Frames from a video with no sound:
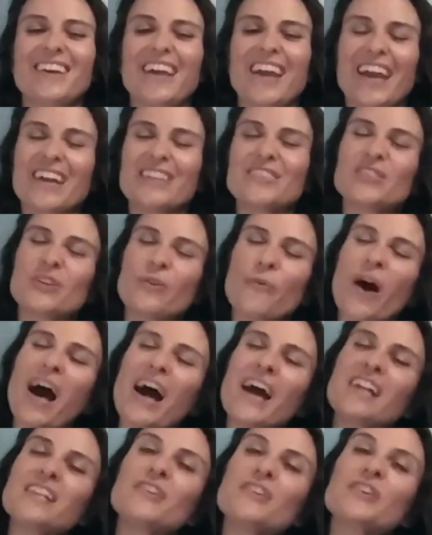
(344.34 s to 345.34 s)
And so
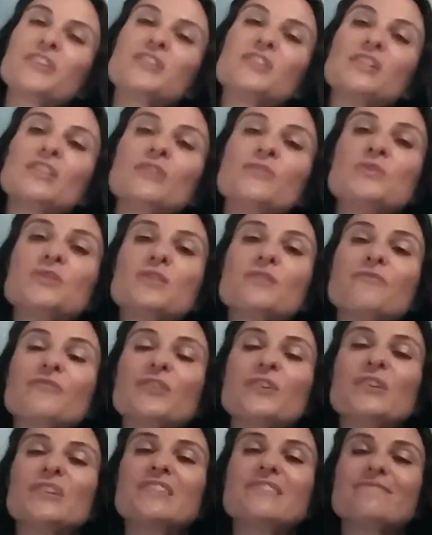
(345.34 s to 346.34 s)
I looked at
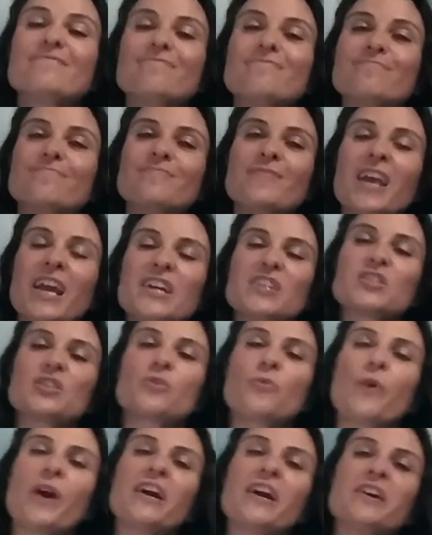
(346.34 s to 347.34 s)
Lucifer,
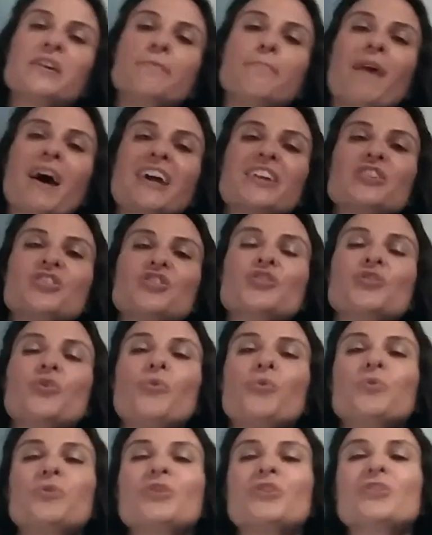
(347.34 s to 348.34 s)
squared my
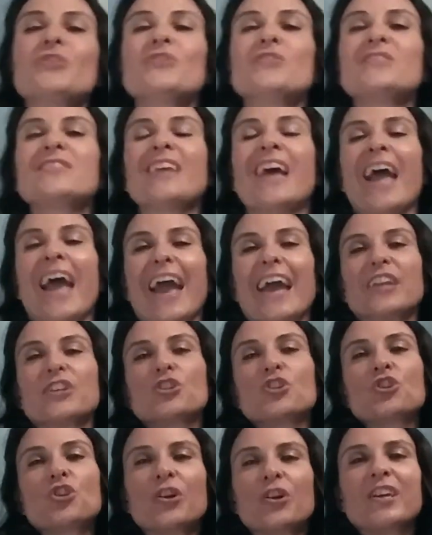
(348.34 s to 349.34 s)
shoulders, and
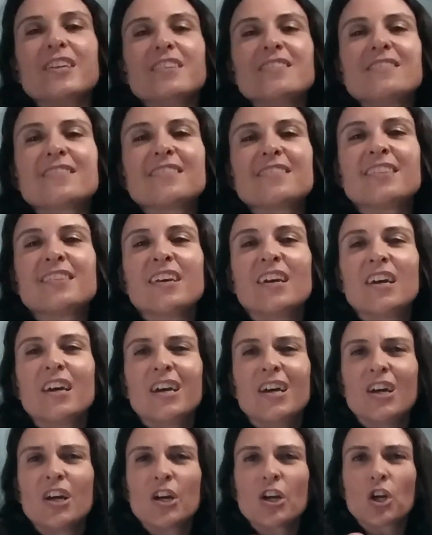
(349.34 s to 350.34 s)
shook his
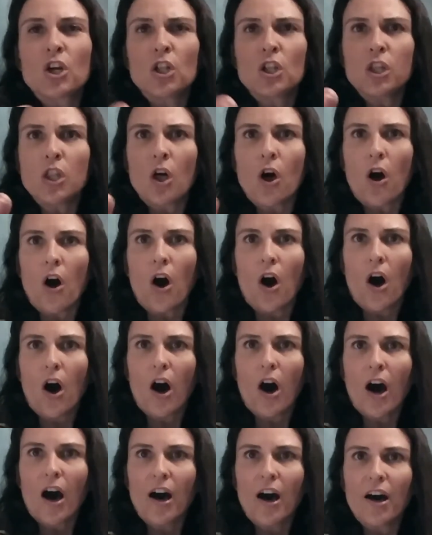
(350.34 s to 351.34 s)
claw.
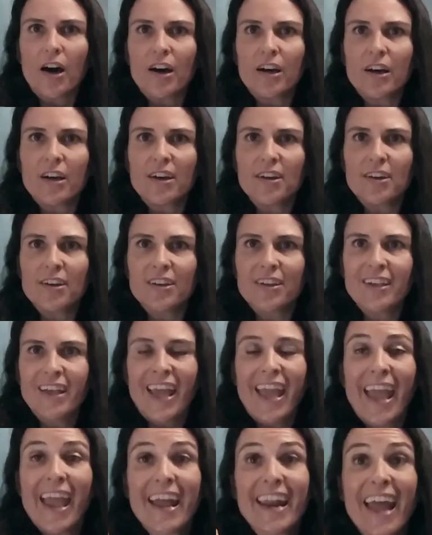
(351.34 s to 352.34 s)

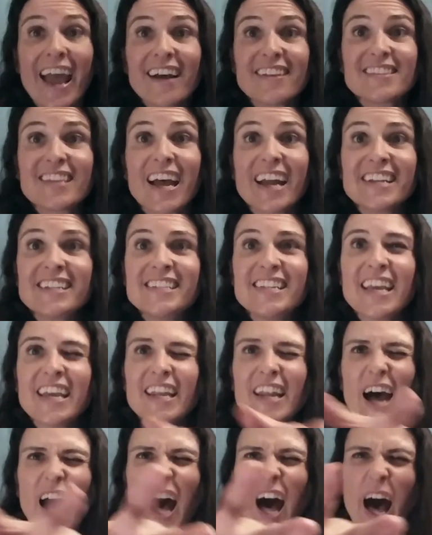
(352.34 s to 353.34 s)
And as I did,
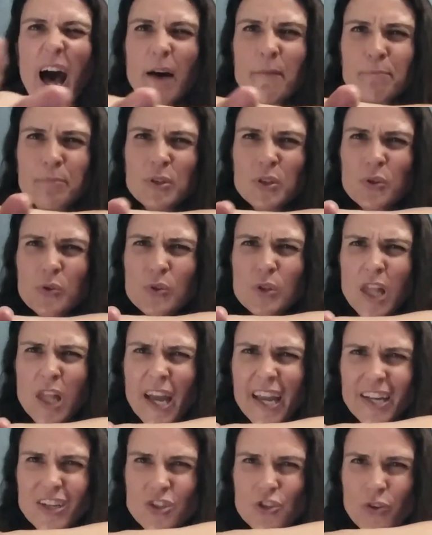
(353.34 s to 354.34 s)
a hot blue
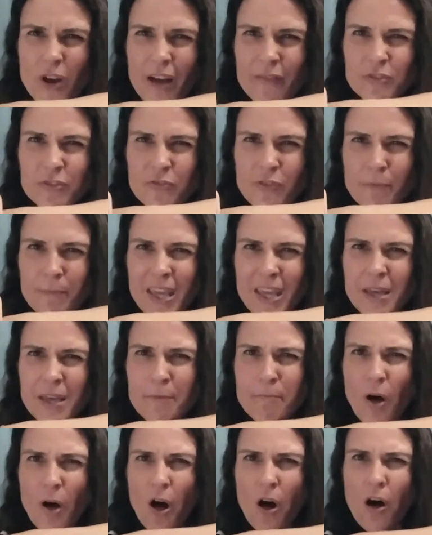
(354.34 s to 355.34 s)
light traveled from
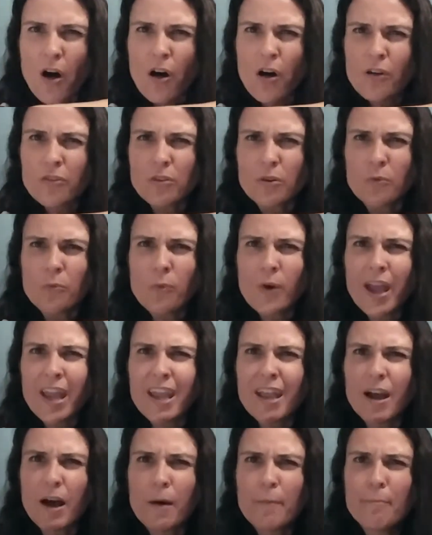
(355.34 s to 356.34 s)
him all the
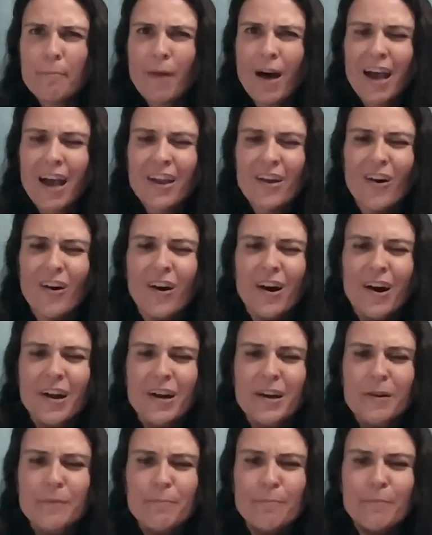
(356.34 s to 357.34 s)
way up my
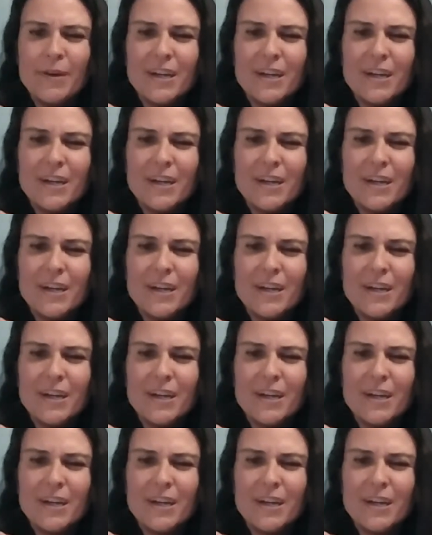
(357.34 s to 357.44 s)
arm.